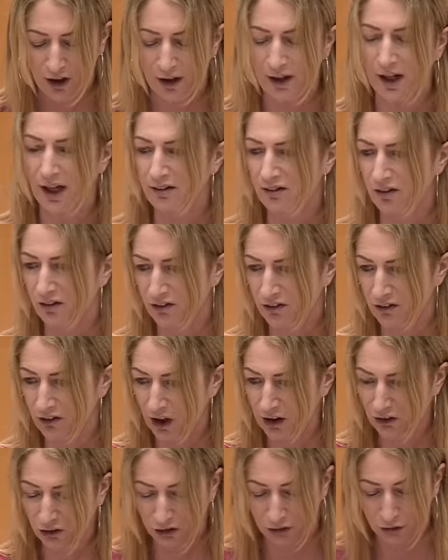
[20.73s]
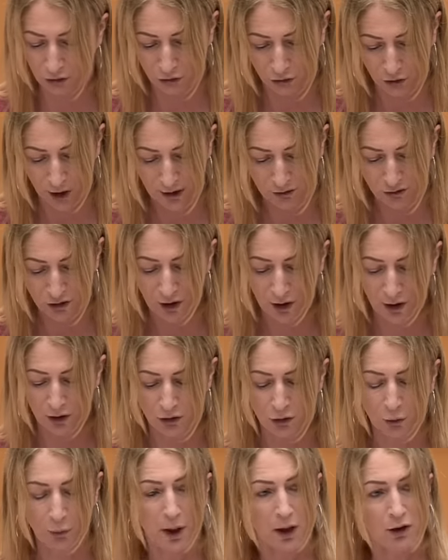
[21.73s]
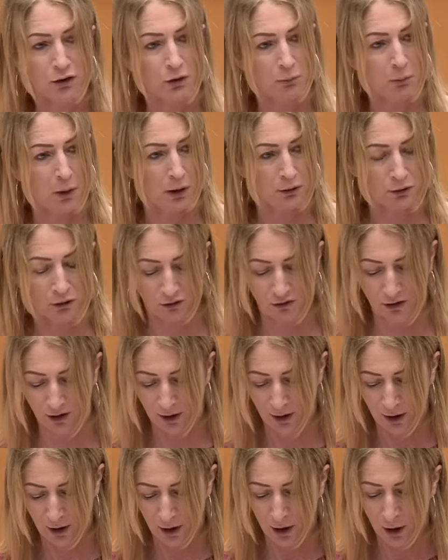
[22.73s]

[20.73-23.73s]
an existential threat to our democracy.